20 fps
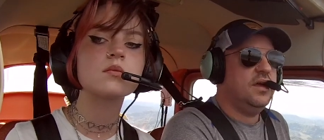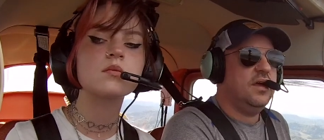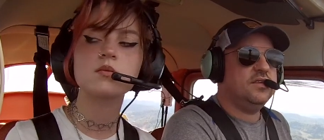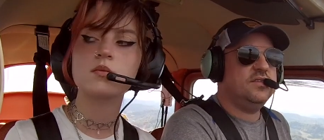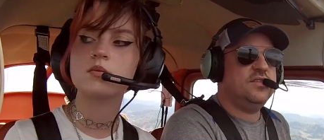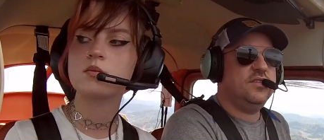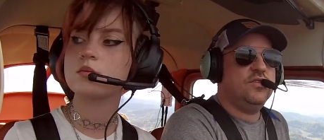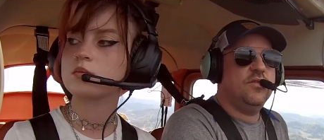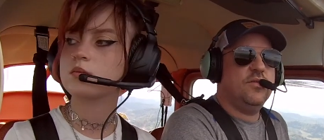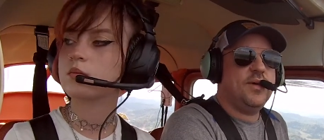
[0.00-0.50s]

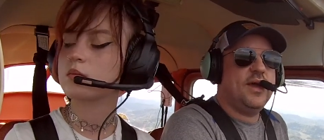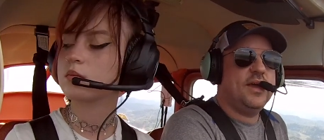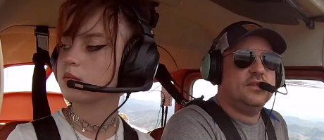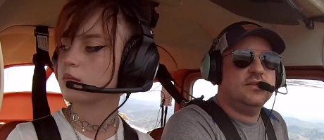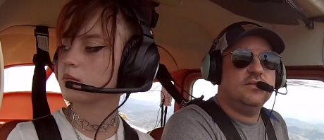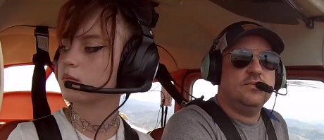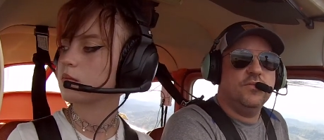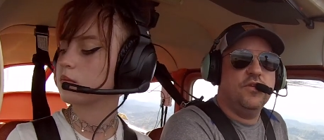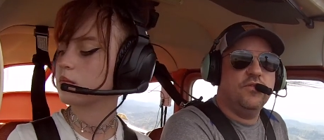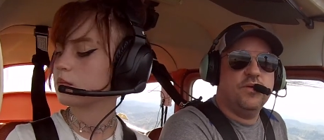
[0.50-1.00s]
Speaker 1: Zero Mike,
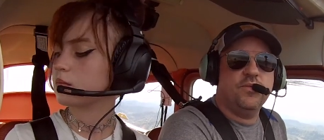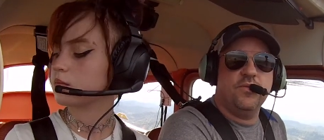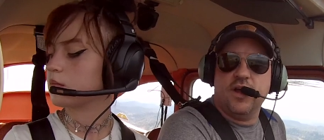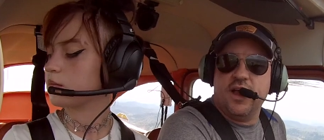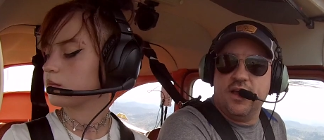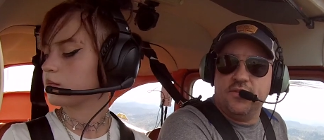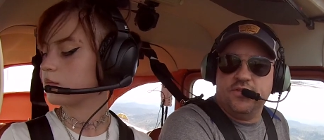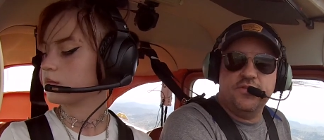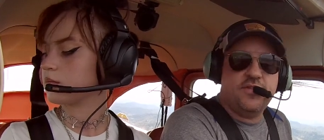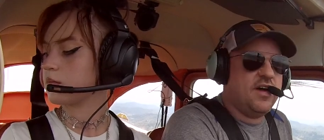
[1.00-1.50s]
November, I
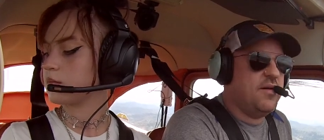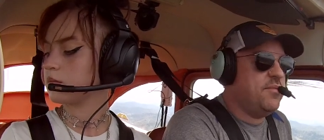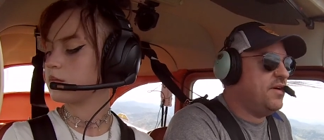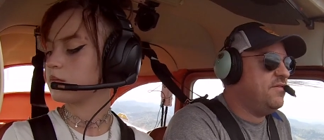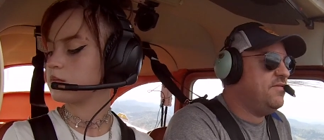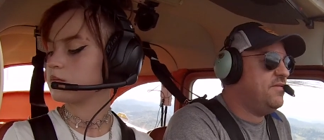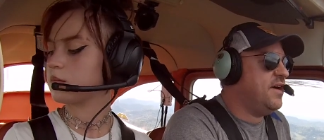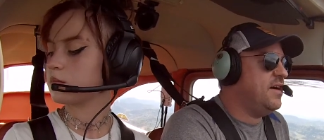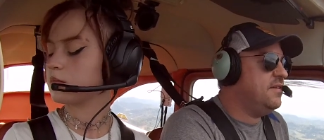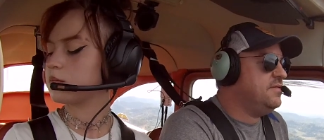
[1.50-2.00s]
have you five by
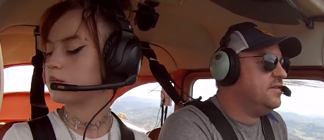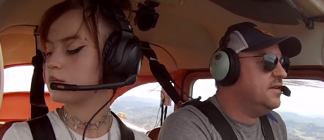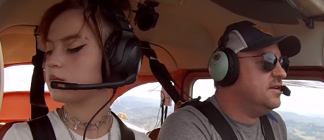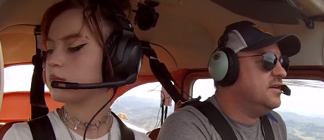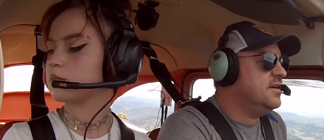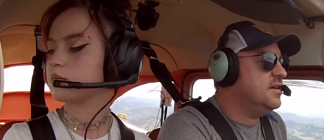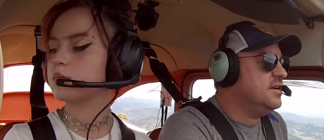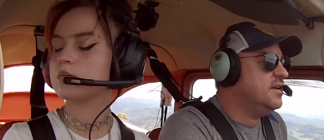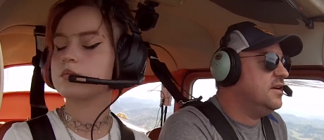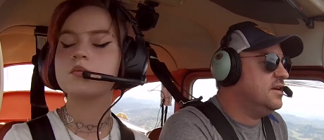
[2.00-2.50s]
five.